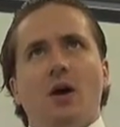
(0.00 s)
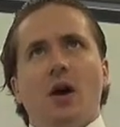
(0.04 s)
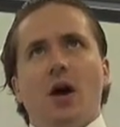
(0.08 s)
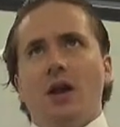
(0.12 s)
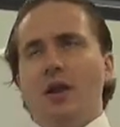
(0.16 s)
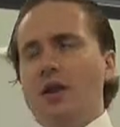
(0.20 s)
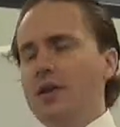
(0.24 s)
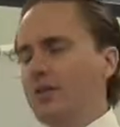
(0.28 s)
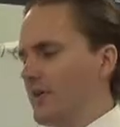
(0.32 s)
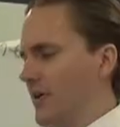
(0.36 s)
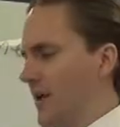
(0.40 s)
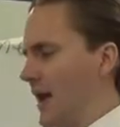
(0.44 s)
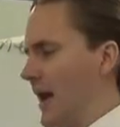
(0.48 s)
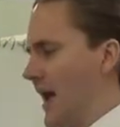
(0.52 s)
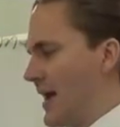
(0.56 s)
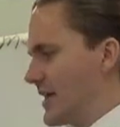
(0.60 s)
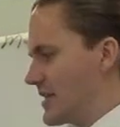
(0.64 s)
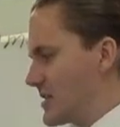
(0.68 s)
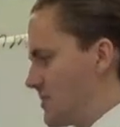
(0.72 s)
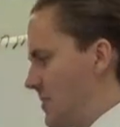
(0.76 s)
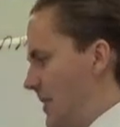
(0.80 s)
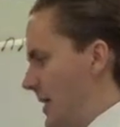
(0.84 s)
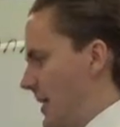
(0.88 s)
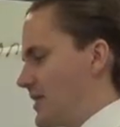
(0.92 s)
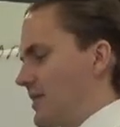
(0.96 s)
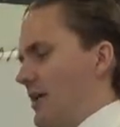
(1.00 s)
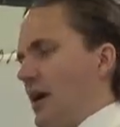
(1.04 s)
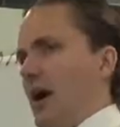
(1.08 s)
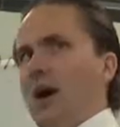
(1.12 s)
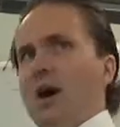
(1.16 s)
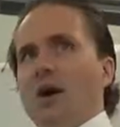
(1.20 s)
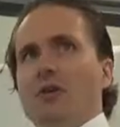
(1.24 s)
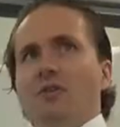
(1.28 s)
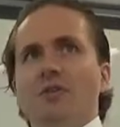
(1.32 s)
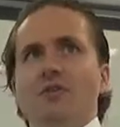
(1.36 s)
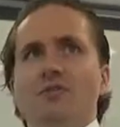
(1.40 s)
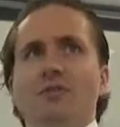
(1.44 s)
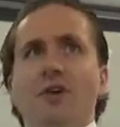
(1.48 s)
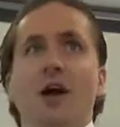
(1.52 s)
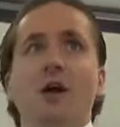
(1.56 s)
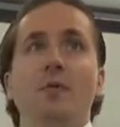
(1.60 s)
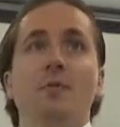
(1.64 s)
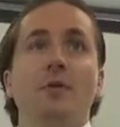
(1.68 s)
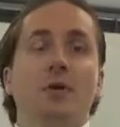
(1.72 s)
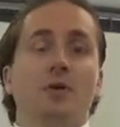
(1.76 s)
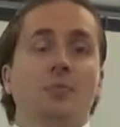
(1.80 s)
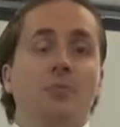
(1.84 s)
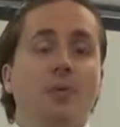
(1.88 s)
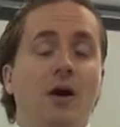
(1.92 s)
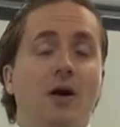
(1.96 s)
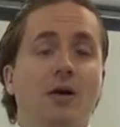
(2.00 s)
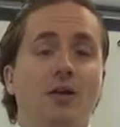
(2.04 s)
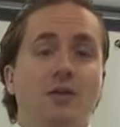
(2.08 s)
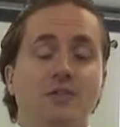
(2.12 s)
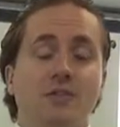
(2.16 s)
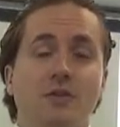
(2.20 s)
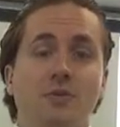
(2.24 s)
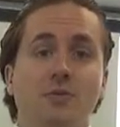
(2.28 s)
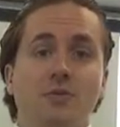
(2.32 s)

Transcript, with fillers: Another aspect of environmental policy